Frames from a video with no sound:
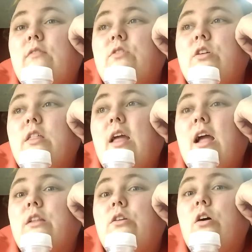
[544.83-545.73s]
after
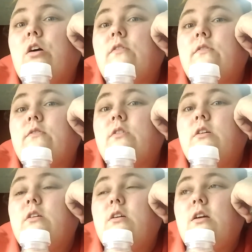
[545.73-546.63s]
that long.
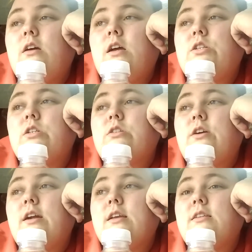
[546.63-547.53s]
That's just
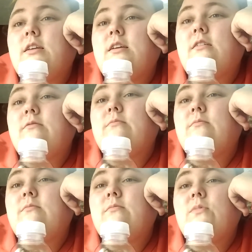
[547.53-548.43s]
crazy.
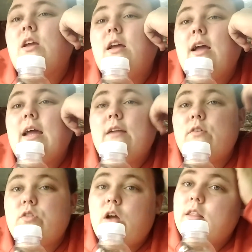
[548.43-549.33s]
I
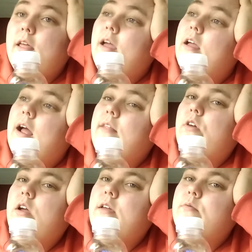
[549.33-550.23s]
never thought that. I
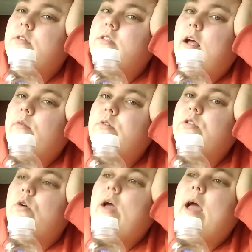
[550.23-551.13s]
was
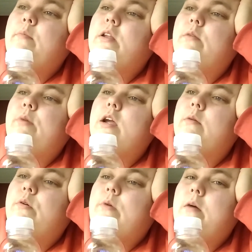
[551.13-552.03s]
so happy to bring
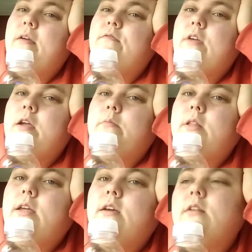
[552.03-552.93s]
him around my
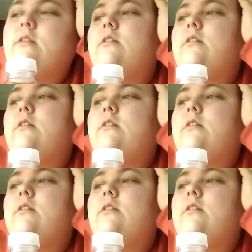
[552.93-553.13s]
family,